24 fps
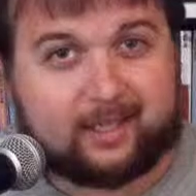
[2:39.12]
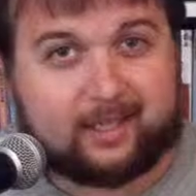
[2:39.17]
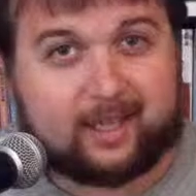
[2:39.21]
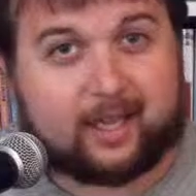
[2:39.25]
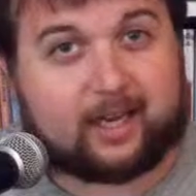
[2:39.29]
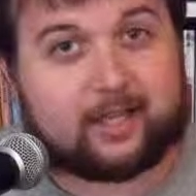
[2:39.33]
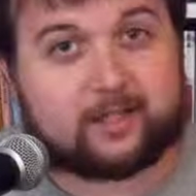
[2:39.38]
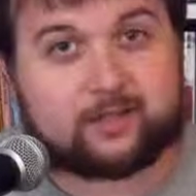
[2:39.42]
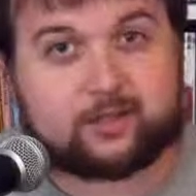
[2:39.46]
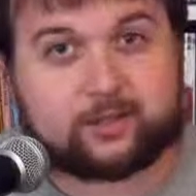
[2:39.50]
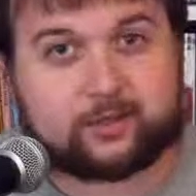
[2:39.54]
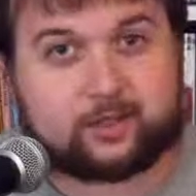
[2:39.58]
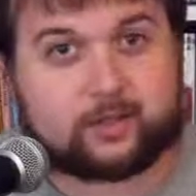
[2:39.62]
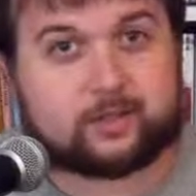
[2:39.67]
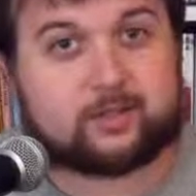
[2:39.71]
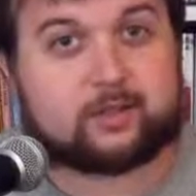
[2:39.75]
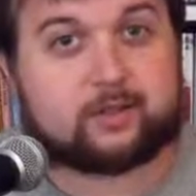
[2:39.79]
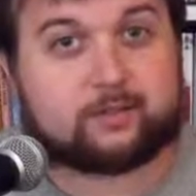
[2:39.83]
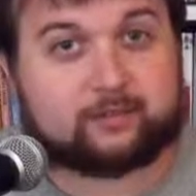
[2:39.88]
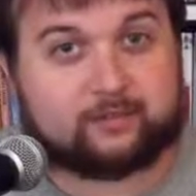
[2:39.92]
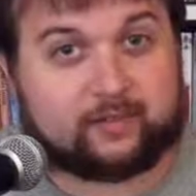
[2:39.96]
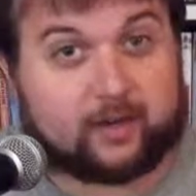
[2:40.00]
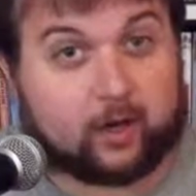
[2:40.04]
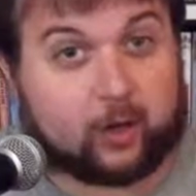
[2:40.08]
And it's
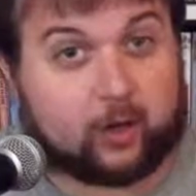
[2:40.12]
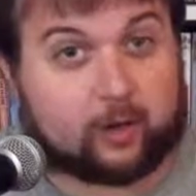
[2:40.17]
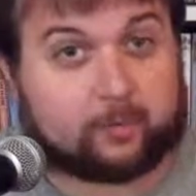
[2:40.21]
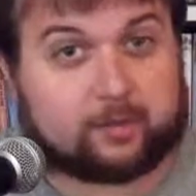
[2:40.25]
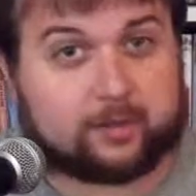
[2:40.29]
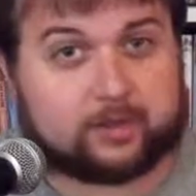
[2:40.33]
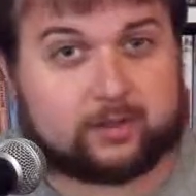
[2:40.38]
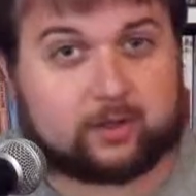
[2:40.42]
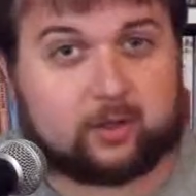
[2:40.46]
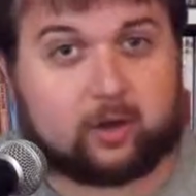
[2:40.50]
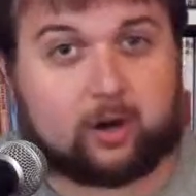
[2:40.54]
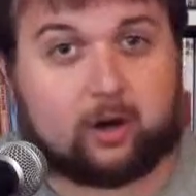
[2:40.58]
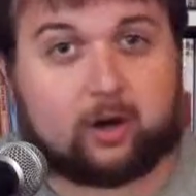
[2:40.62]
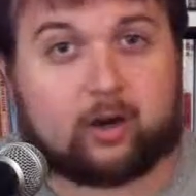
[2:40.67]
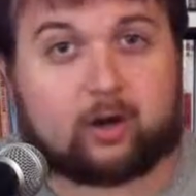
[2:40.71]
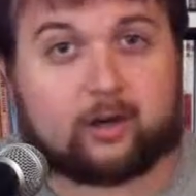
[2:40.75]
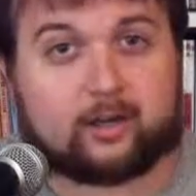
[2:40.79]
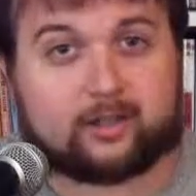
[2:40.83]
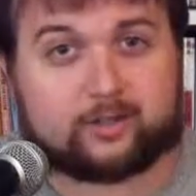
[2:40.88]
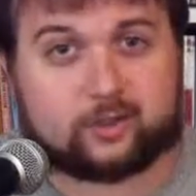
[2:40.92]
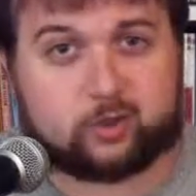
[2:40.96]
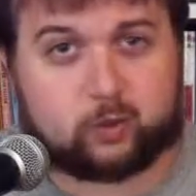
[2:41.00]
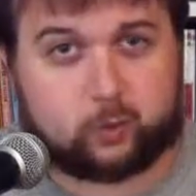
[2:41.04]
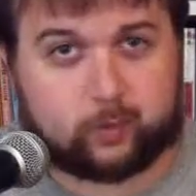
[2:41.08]
just the very
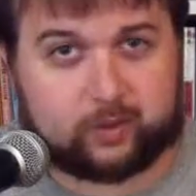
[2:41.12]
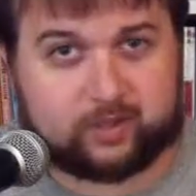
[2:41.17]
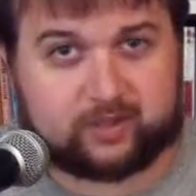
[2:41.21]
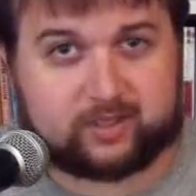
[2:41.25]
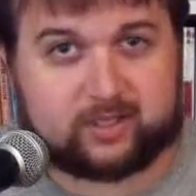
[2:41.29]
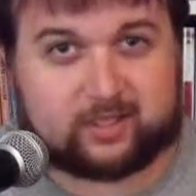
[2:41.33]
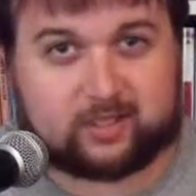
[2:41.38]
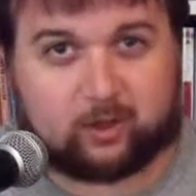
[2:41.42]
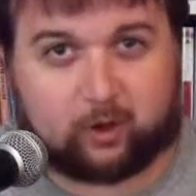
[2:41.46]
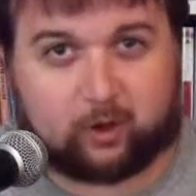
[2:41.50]
bizarre and twisted